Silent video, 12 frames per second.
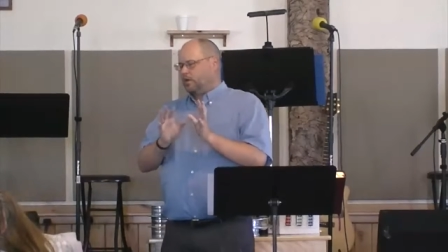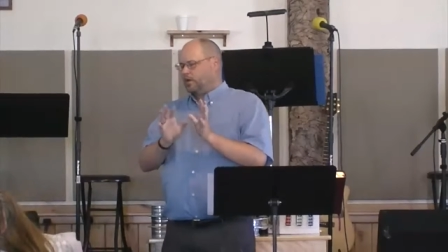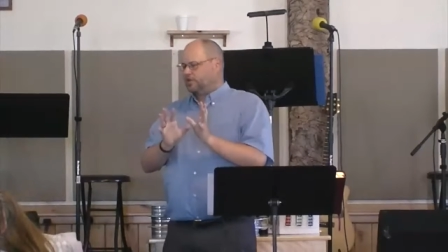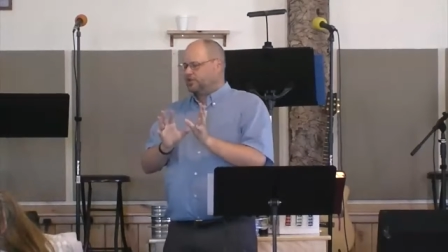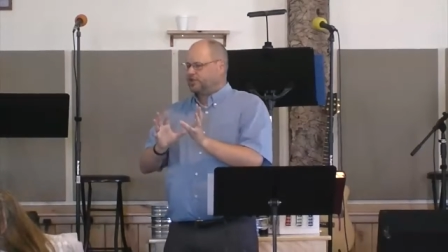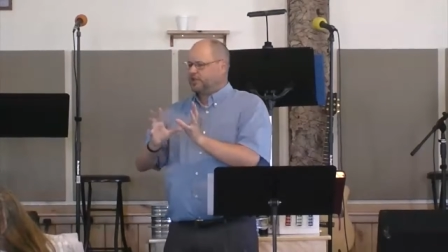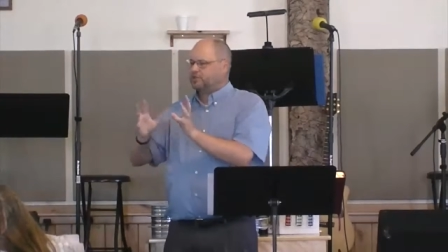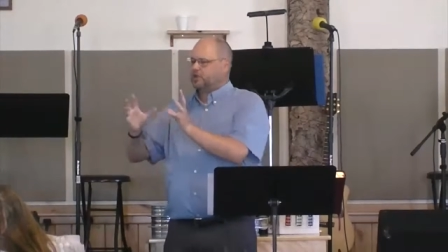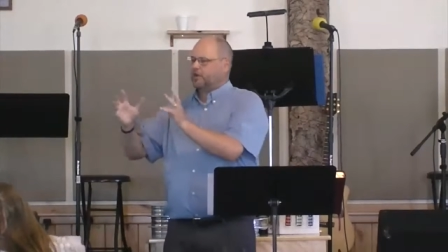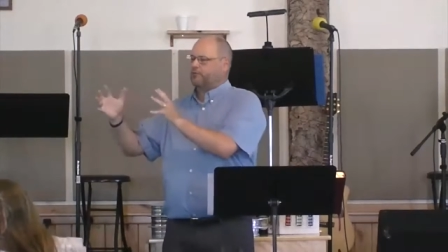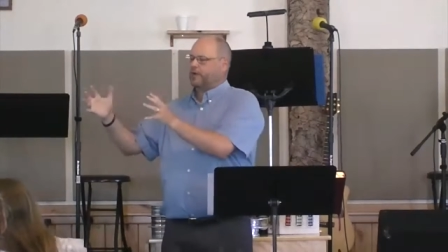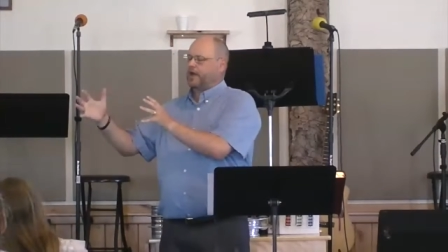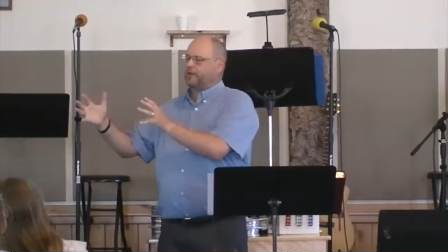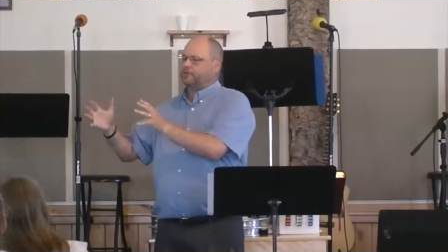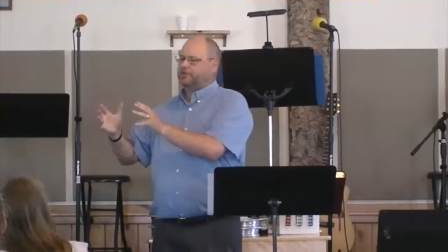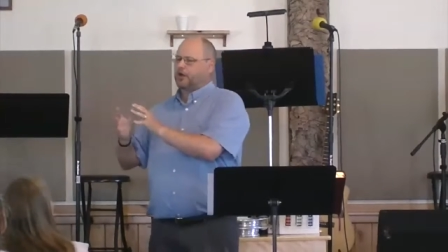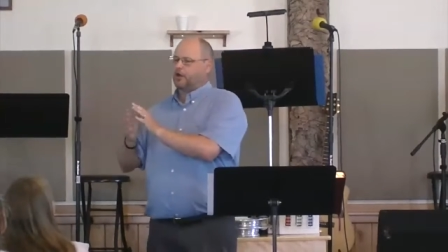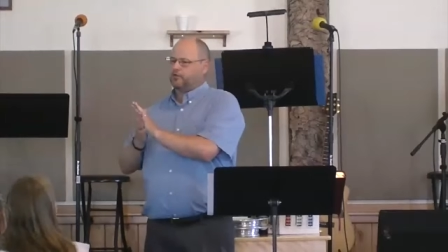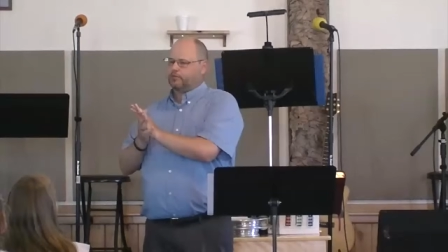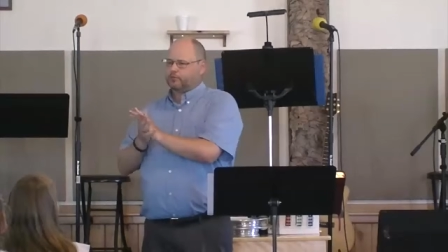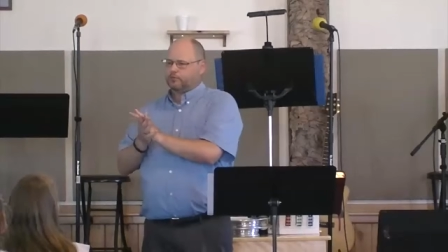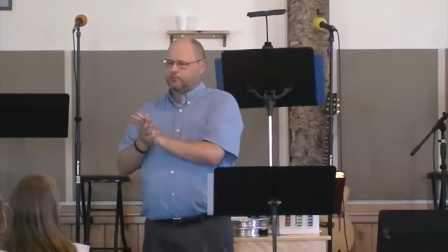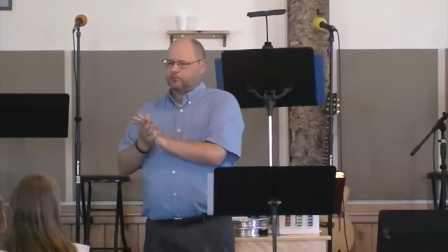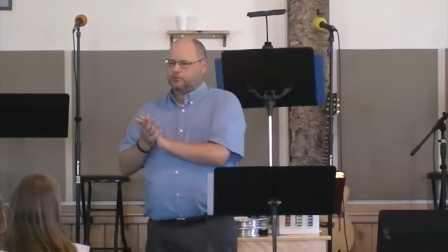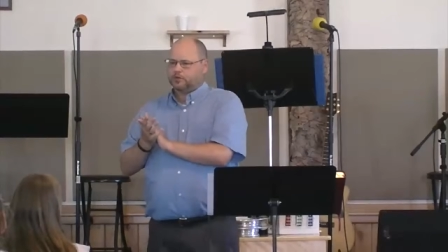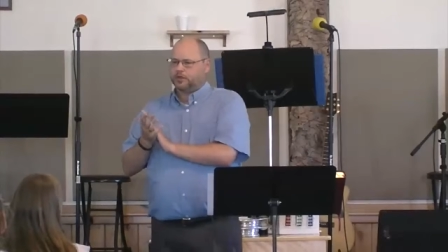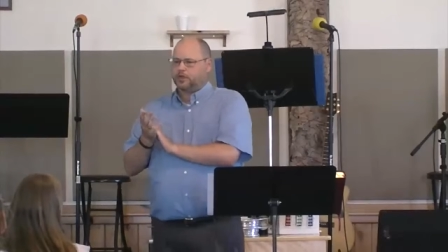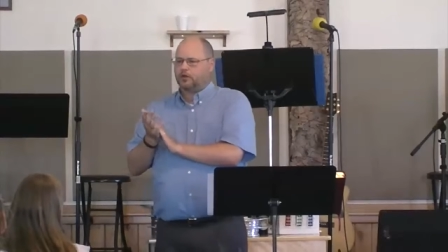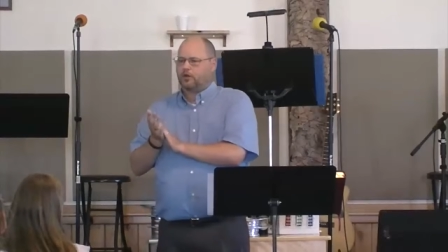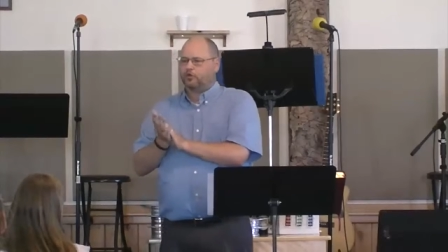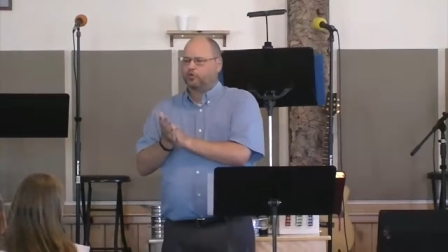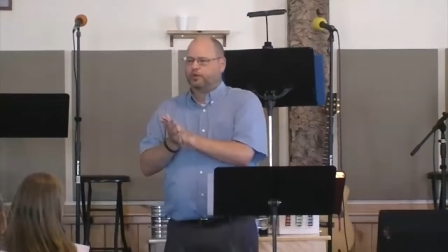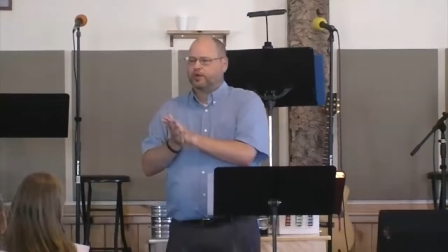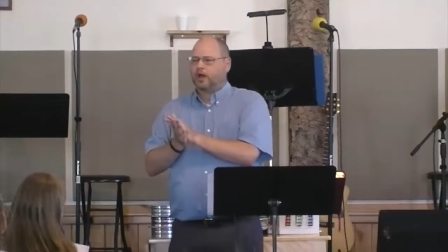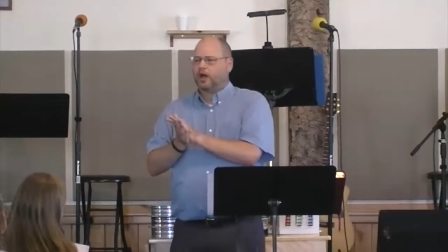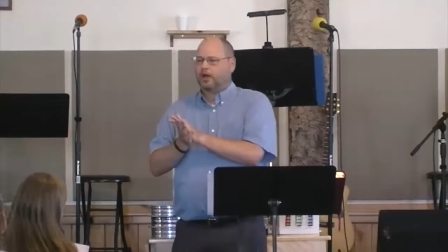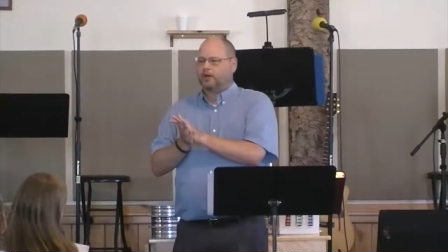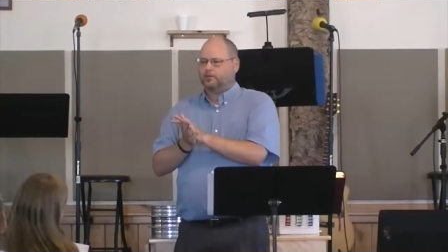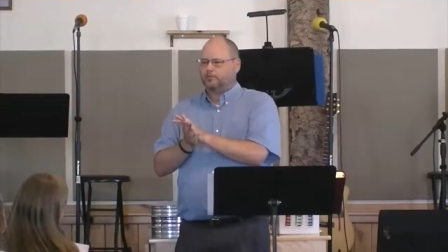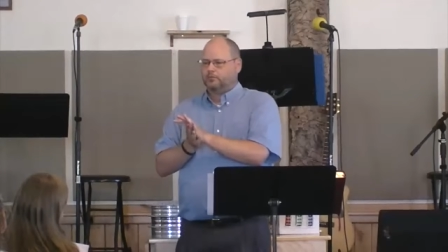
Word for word: he sneaks off by himself to get alone with God.